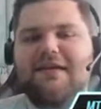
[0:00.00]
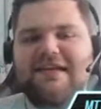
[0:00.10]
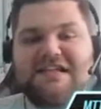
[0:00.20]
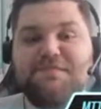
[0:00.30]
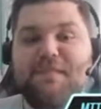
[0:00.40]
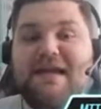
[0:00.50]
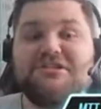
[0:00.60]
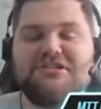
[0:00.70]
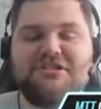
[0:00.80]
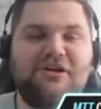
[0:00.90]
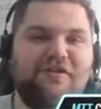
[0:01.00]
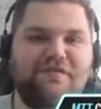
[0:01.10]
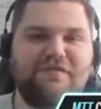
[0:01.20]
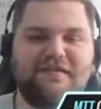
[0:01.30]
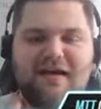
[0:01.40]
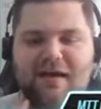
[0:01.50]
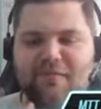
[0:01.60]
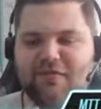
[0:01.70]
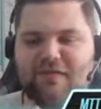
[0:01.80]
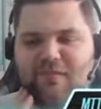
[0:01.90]
expansion of the
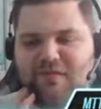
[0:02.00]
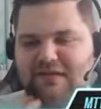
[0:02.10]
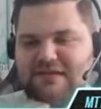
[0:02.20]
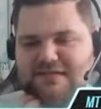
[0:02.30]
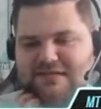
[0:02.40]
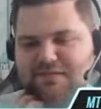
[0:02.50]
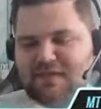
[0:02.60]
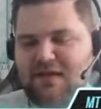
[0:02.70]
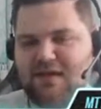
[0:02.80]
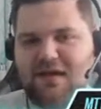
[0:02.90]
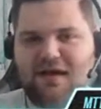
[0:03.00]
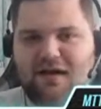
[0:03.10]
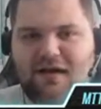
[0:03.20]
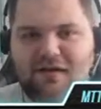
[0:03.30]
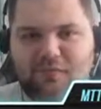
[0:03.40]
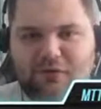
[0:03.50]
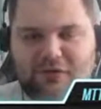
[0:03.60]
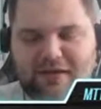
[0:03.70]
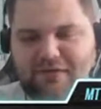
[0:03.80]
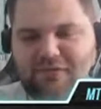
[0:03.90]
types of MTTs. We'll
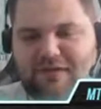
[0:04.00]
get to